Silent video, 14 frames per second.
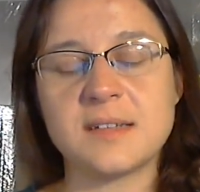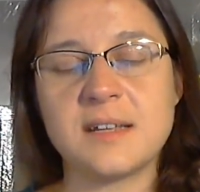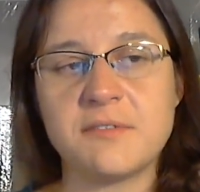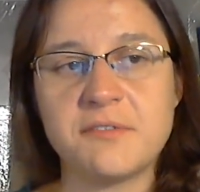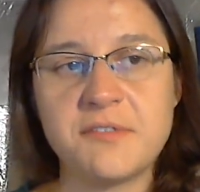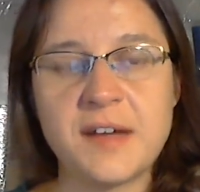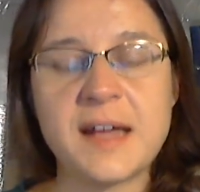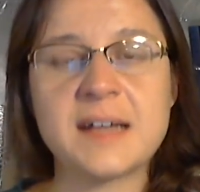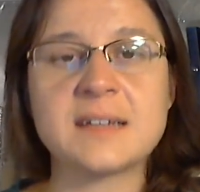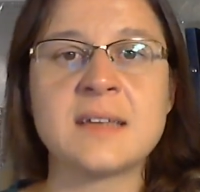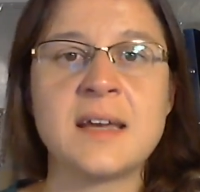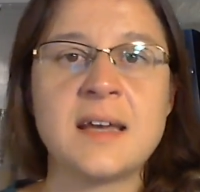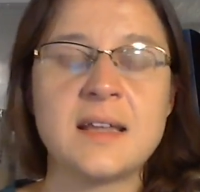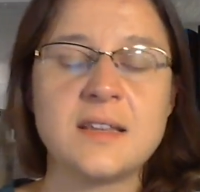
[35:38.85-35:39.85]
In fact,
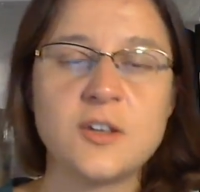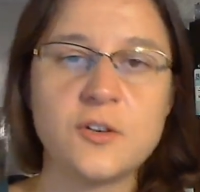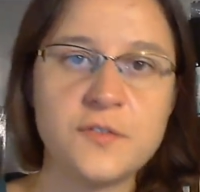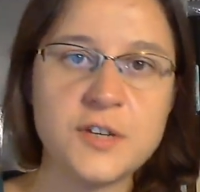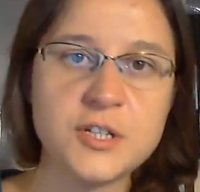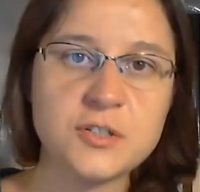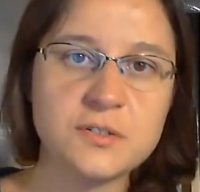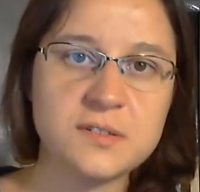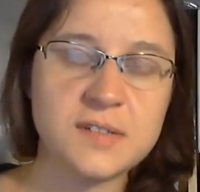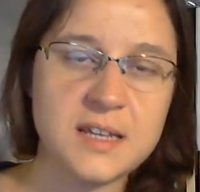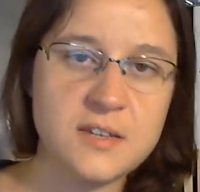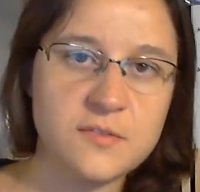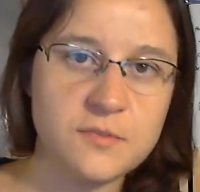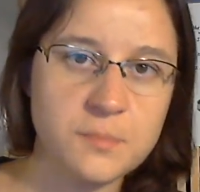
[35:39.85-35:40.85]
the officials are
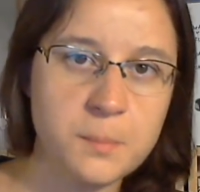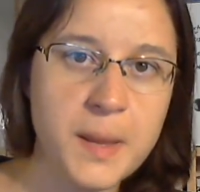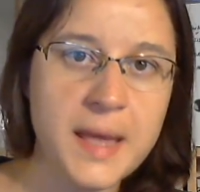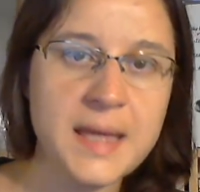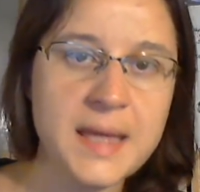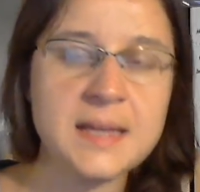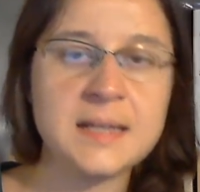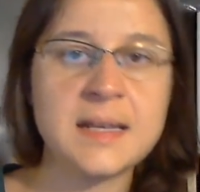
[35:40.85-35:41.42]
even paying